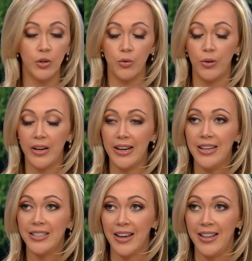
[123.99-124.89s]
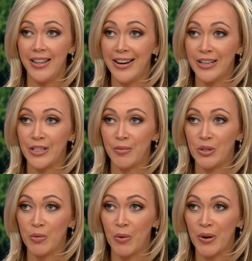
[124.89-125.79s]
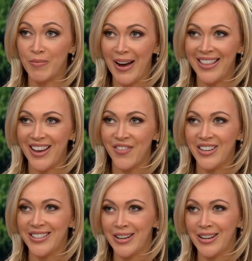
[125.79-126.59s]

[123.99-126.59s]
story is, and it needs to be supported by the evidence.